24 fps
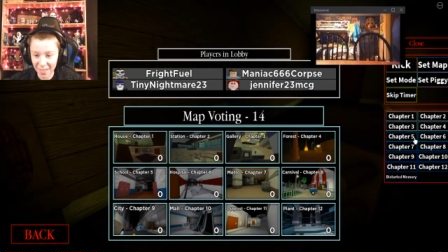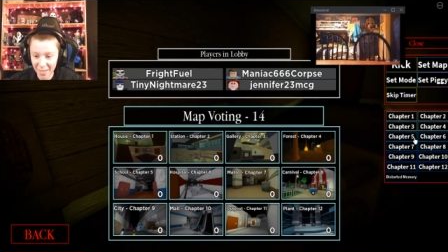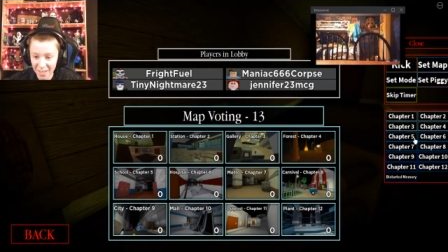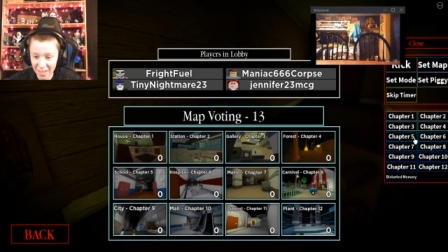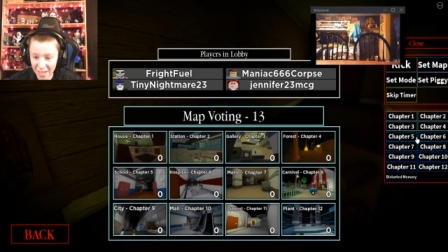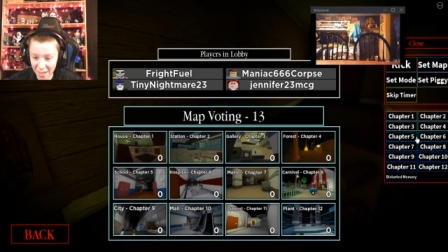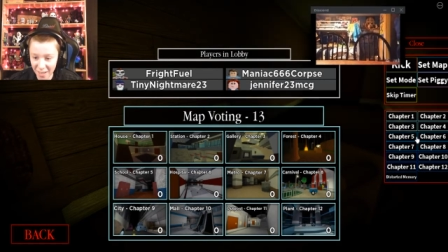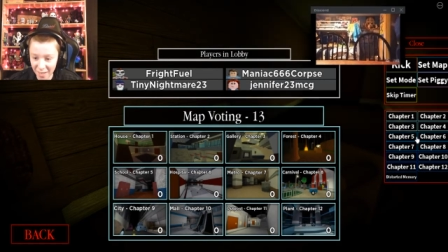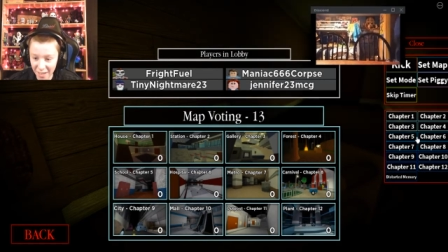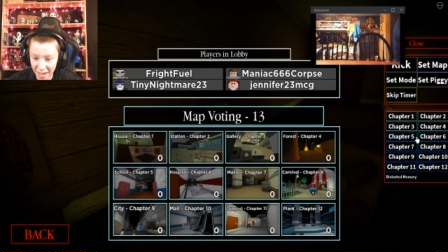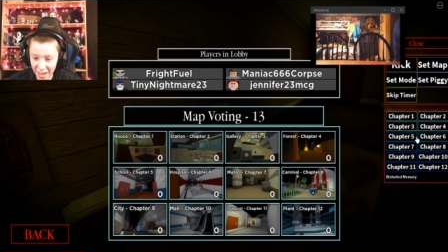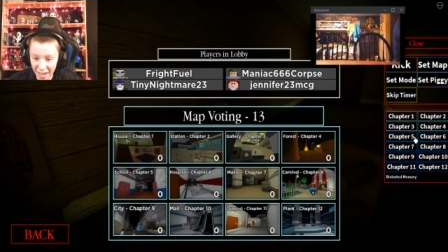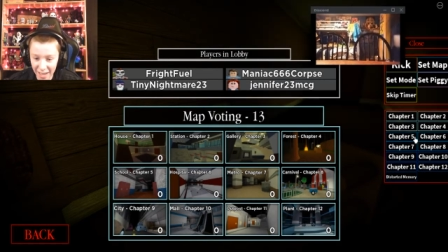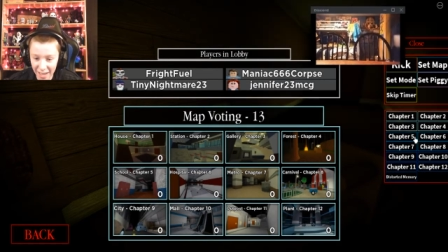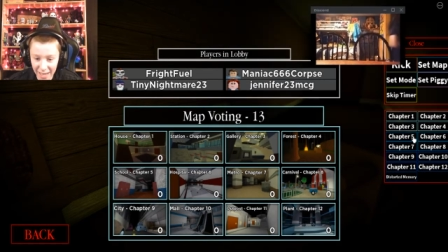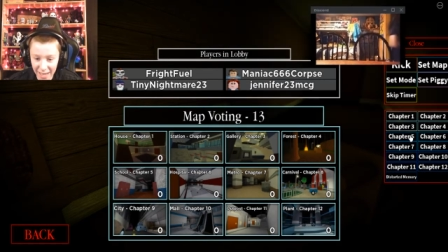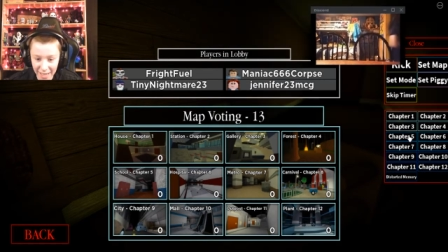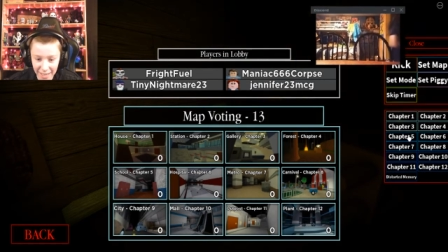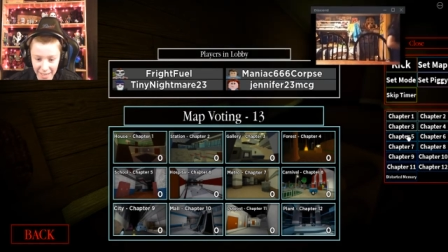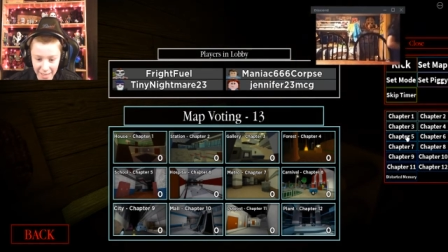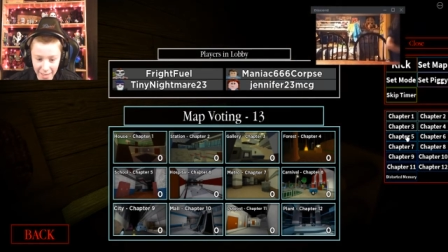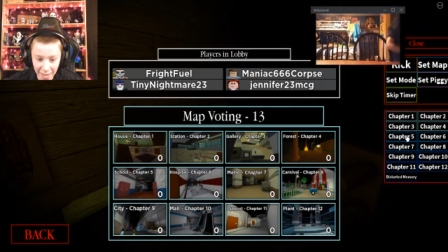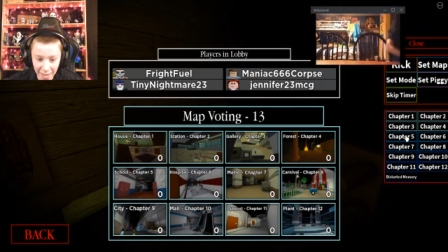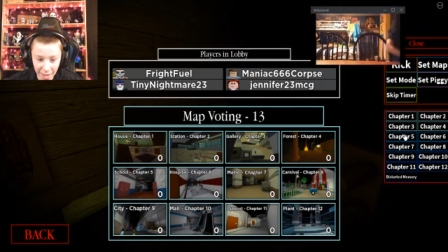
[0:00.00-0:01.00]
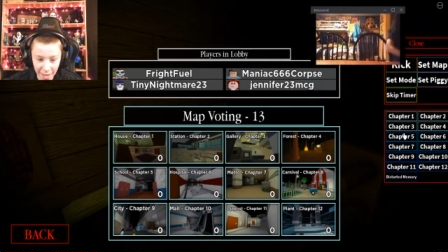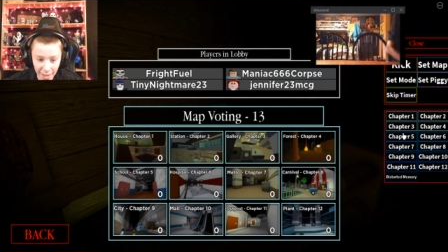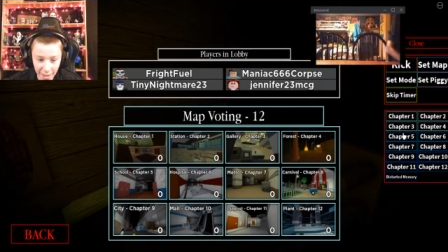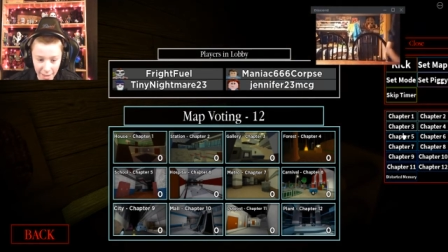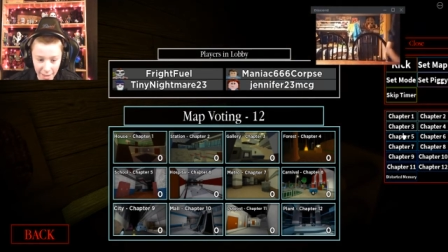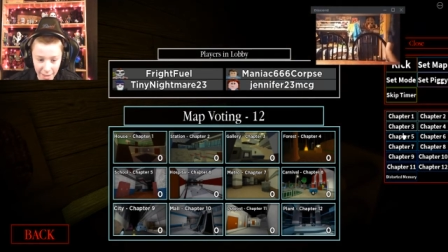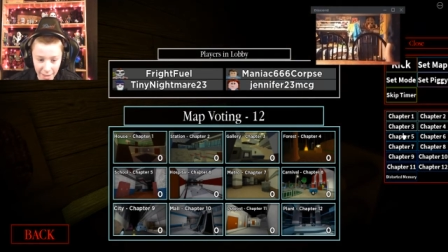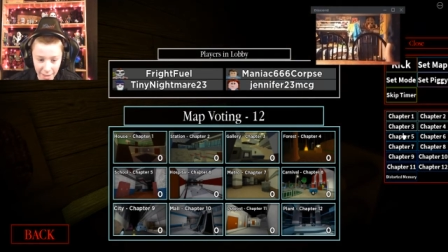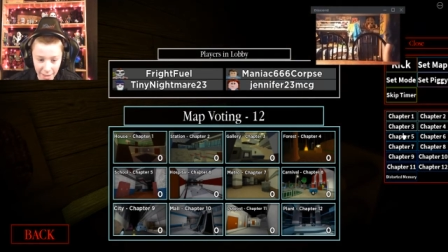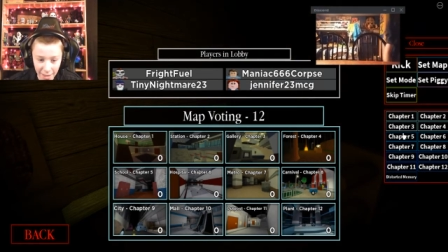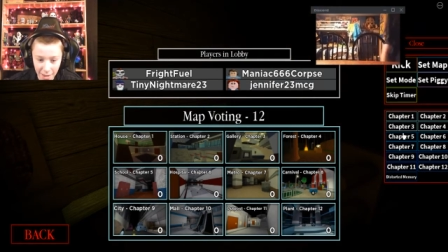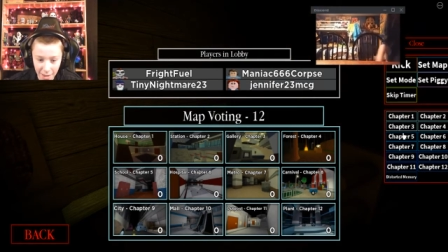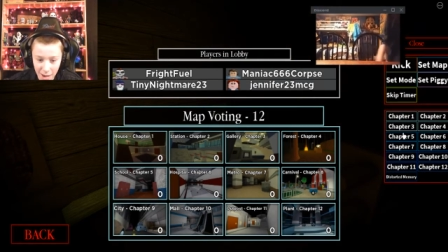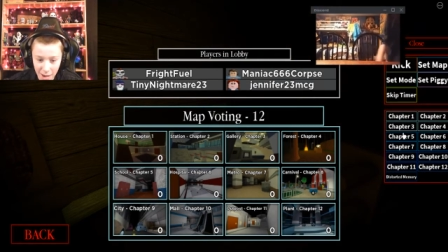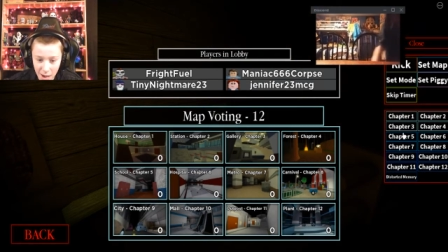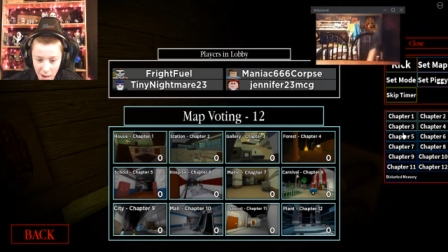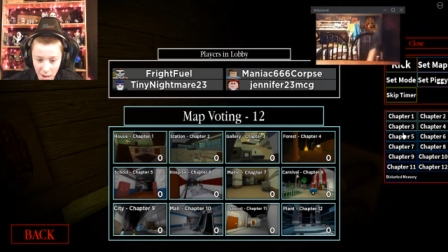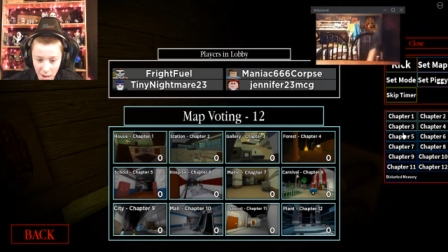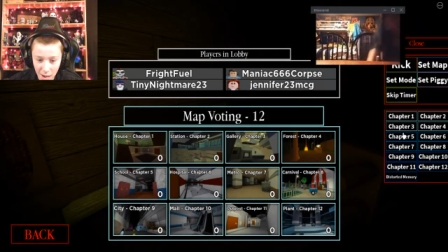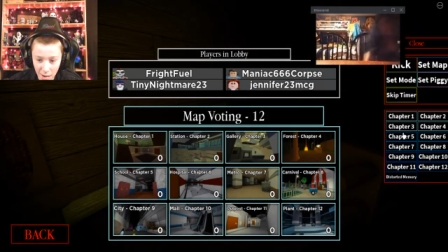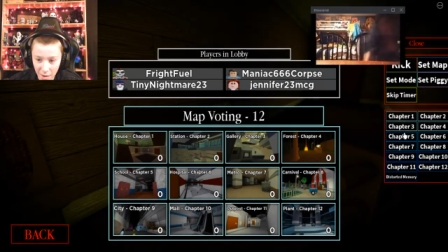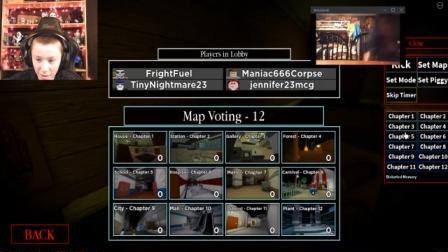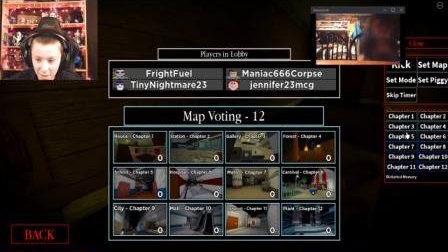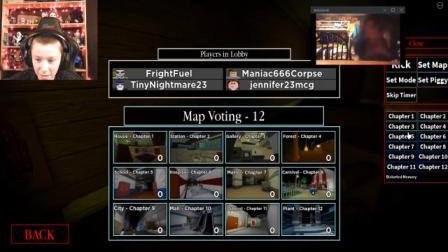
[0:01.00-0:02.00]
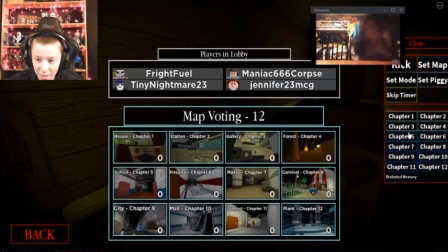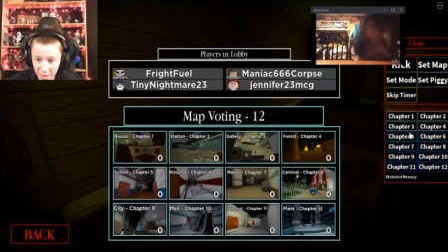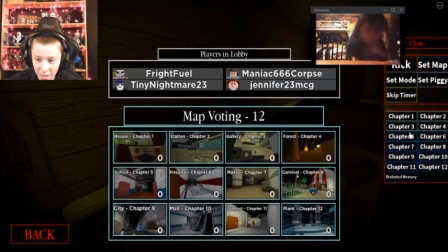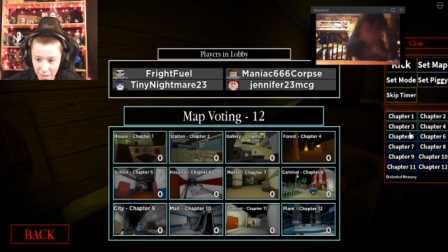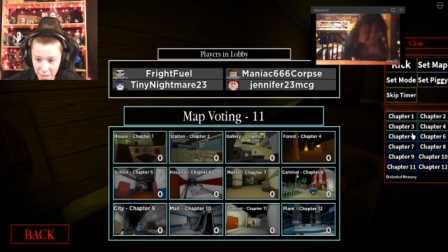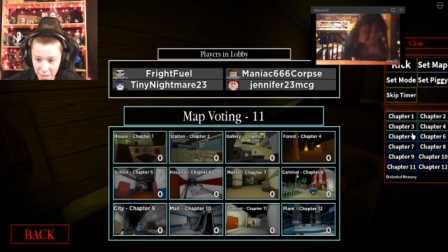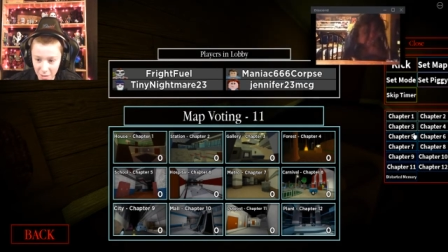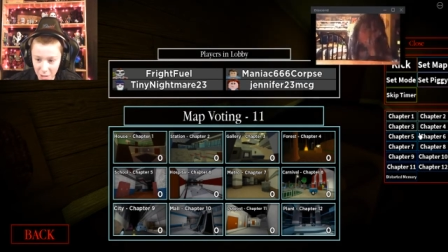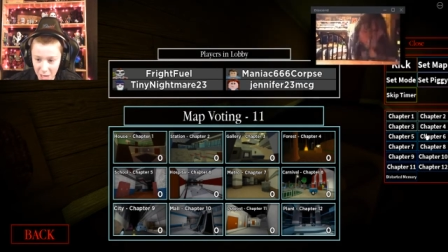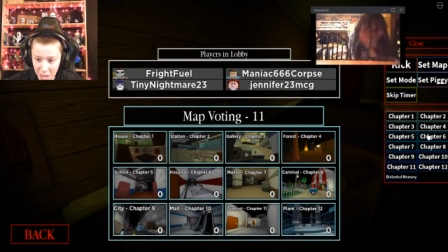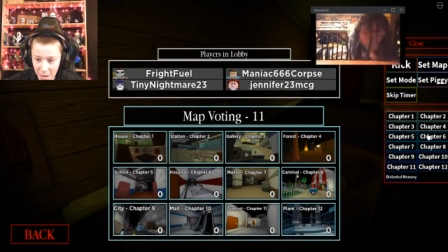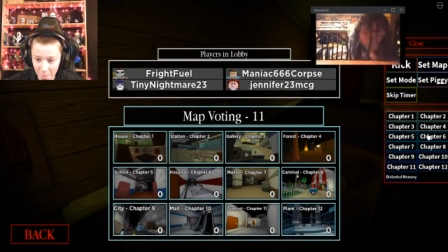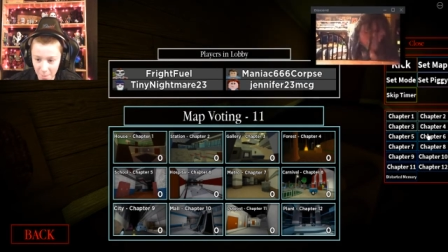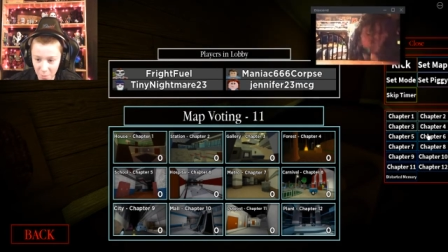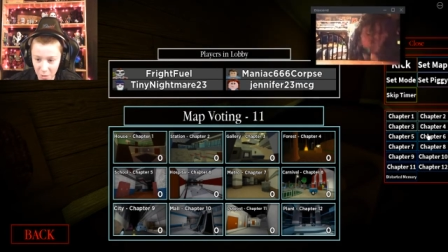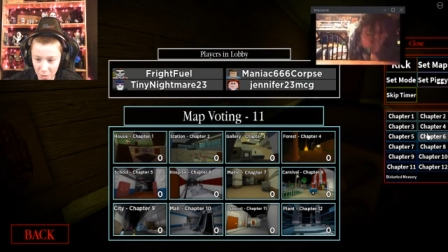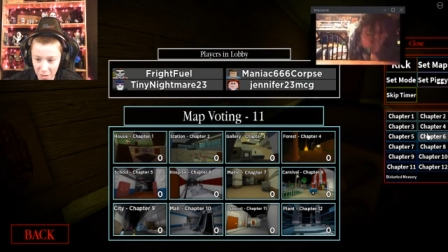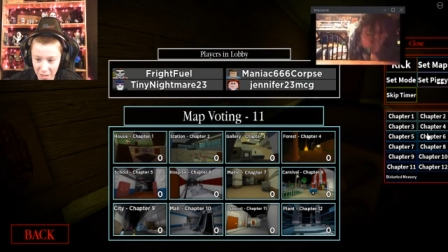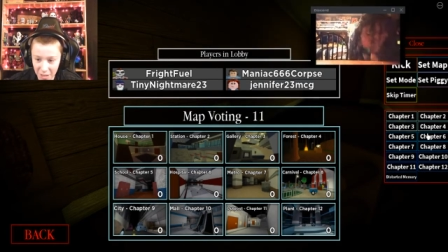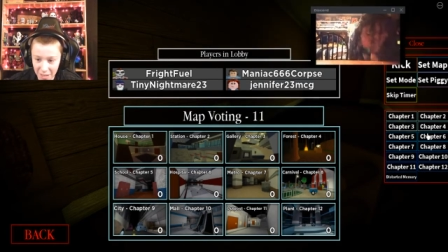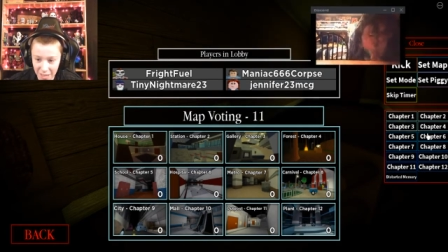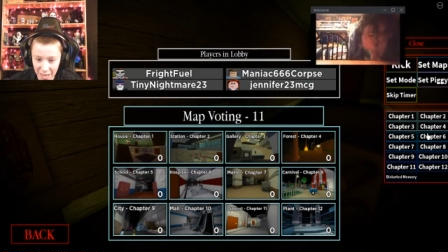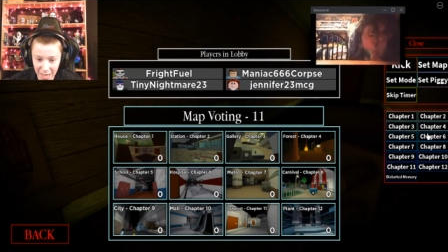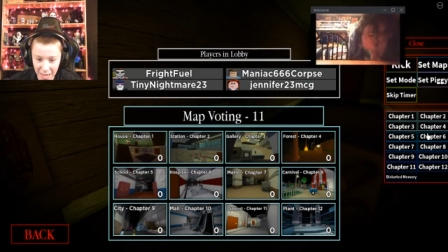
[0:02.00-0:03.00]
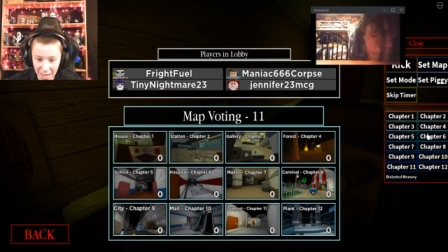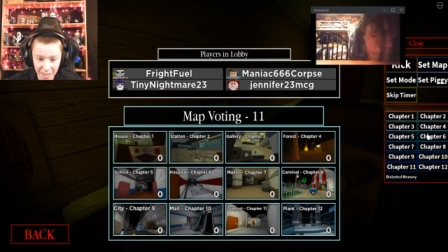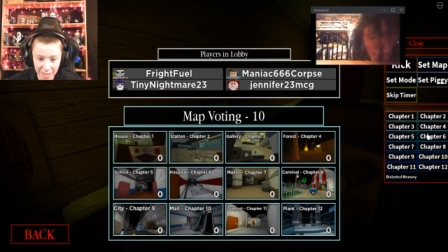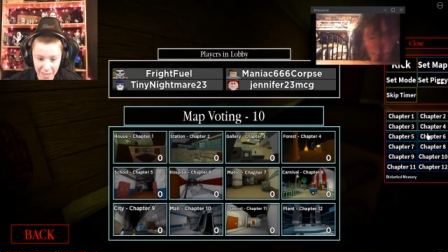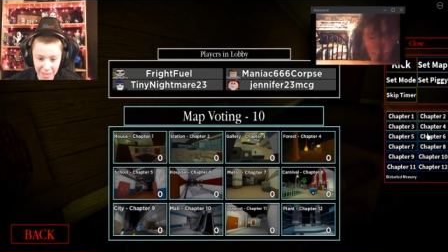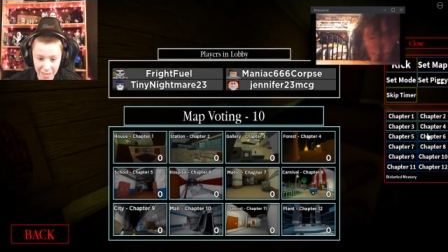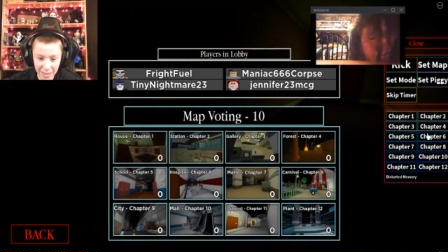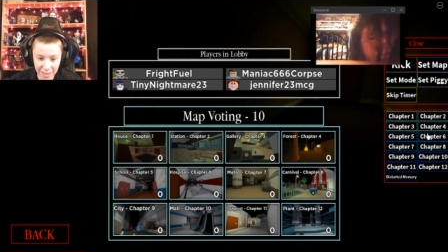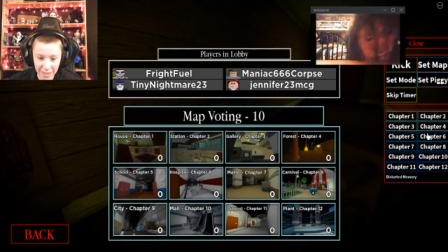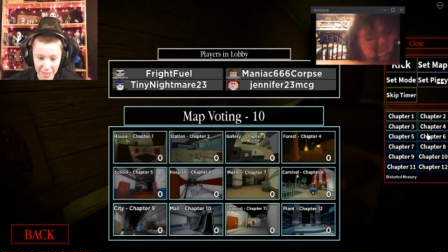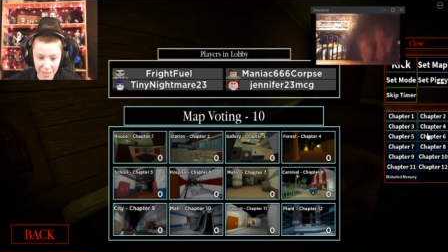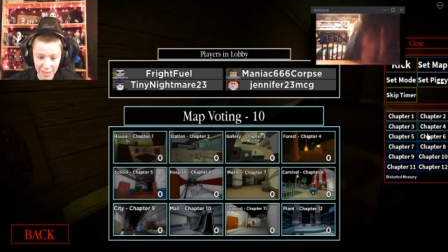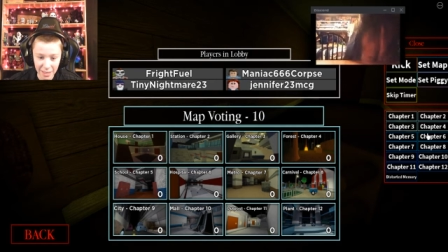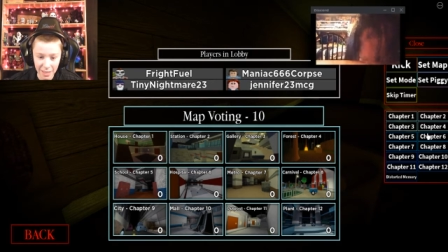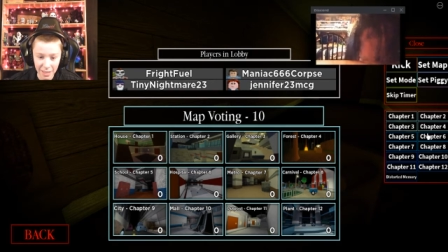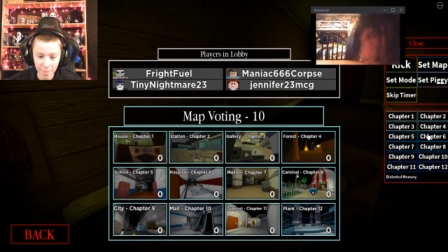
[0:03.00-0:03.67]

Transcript: What's going on? Let's do chapter six